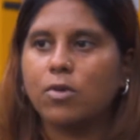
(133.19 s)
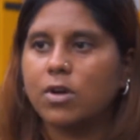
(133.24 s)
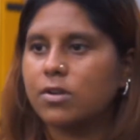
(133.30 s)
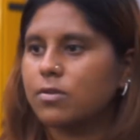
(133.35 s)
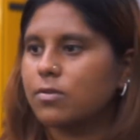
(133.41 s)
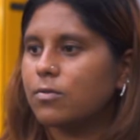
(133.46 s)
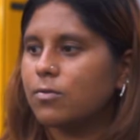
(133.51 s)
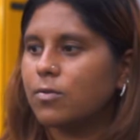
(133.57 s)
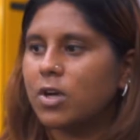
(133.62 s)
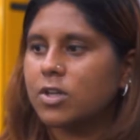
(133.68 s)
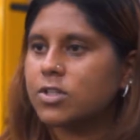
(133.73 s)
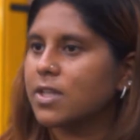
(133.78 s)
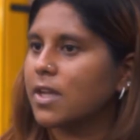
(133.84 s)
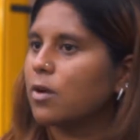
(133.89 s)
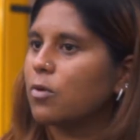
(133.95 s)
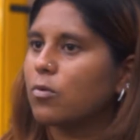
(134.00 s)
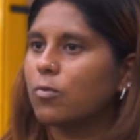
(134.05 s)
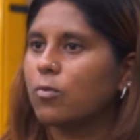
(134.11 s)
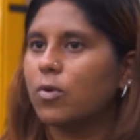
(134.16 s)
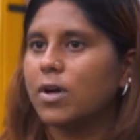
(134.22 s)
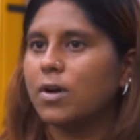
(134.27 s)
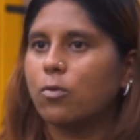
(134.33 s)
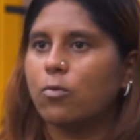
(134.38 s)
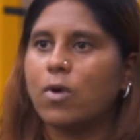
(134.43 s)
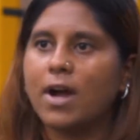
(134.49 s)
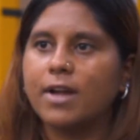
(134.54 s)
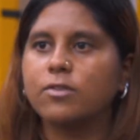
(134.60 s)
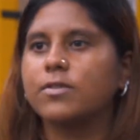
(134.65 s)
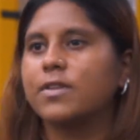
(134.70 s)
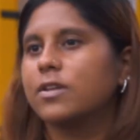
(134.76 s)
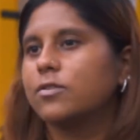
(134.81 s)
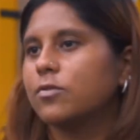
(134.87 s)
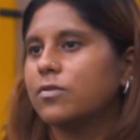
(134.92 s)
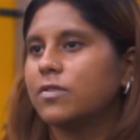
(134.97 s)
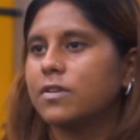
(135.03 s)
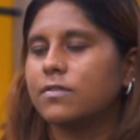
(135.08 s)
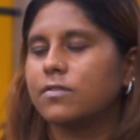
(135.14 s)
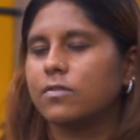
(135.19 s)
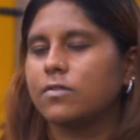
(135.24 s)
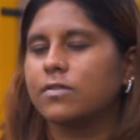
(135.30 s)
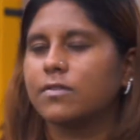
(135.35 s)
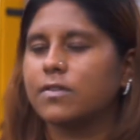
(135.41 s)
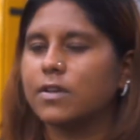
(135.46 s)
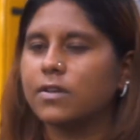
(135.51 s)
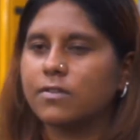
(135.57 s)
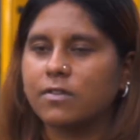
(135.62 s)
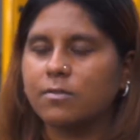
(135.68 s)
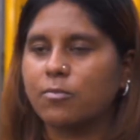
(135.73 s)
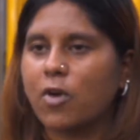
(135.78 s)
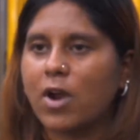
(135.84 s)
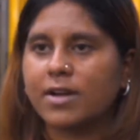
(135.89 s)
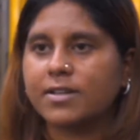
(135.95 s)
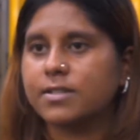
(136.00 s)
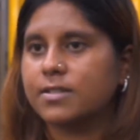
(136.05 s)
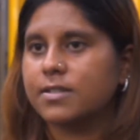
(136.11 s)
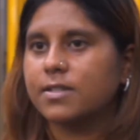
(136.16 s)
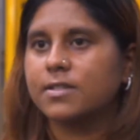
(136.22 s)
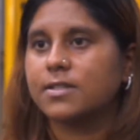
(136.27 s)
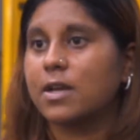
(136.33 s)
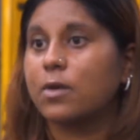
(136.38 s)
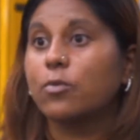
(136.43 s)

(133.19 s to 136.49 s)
why do they do these certain things in practices.